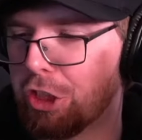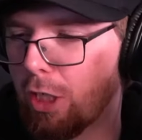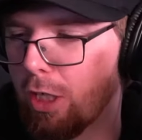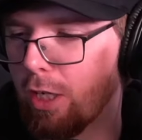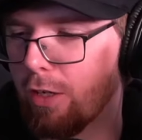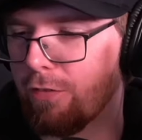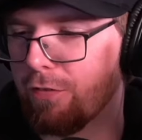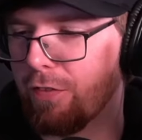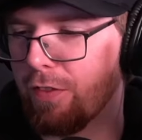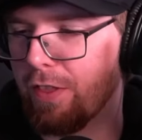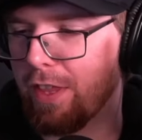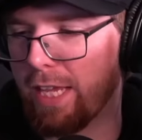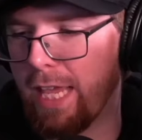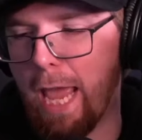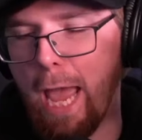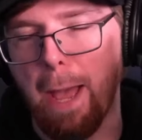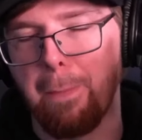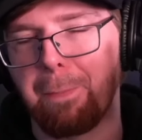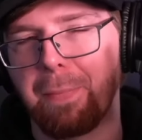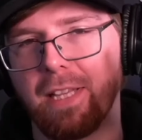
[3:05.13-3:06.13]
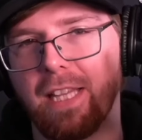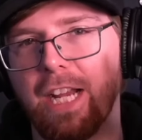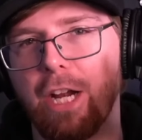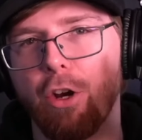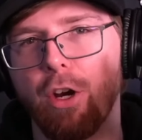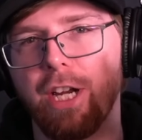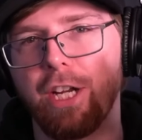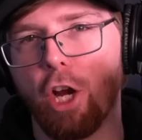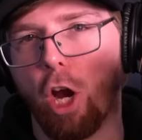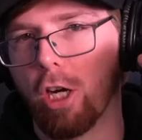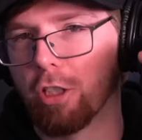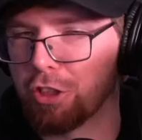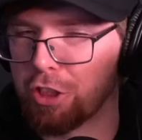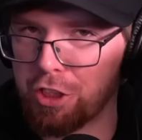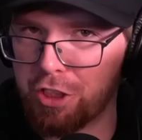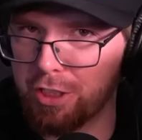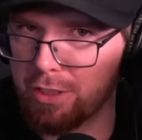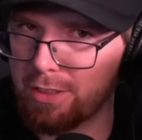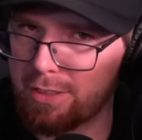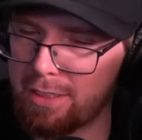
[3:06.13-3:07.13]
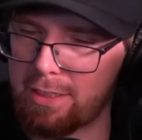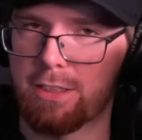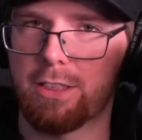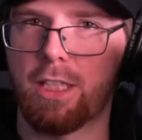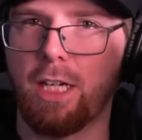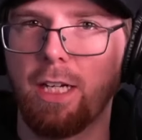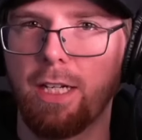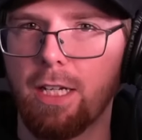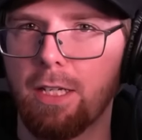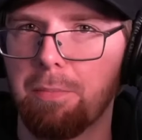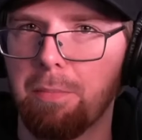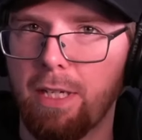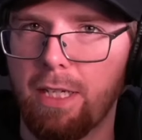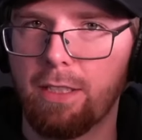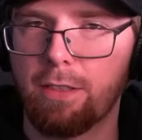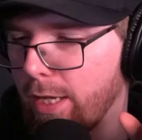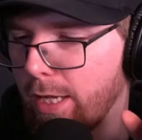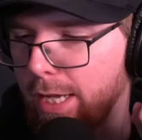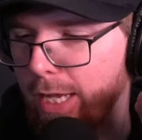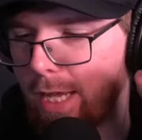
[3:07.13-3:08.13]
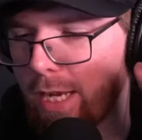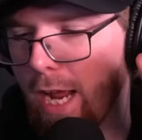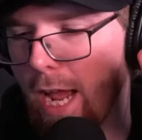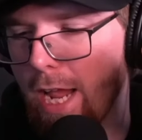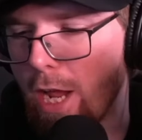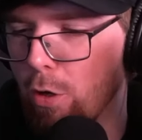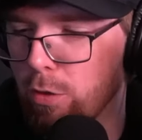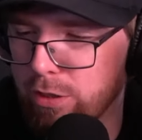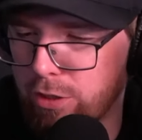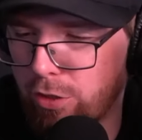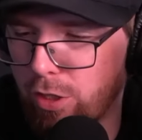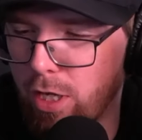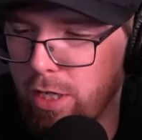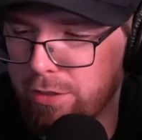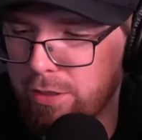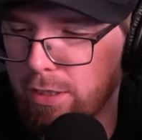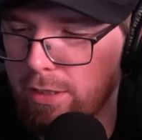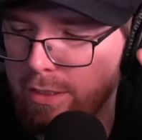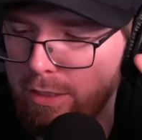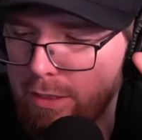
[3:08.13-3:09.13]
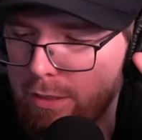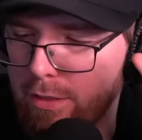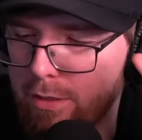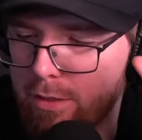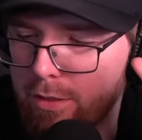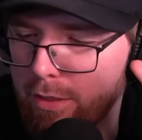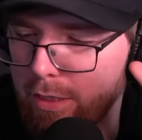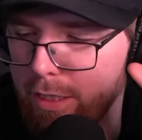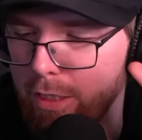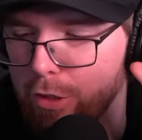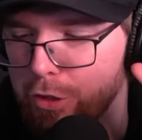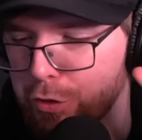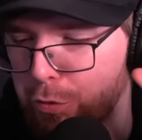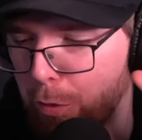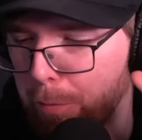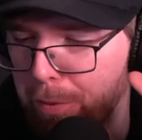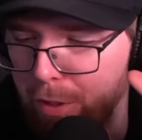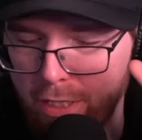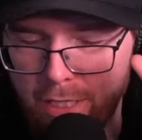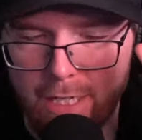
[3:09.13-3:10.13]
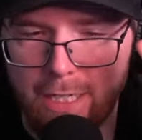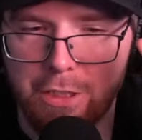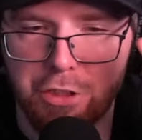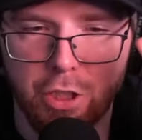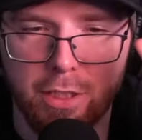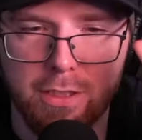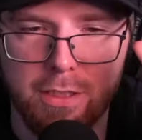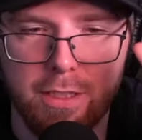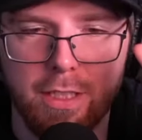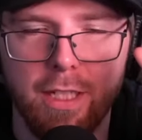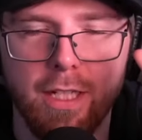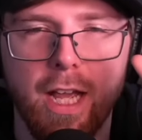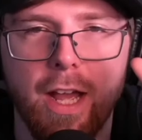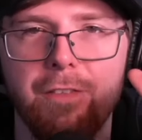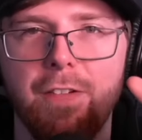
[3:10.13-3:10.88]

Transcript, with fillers: of the capillary cartridges that Cheyenne makes, and I always thought that these needles were pretty interesting. I've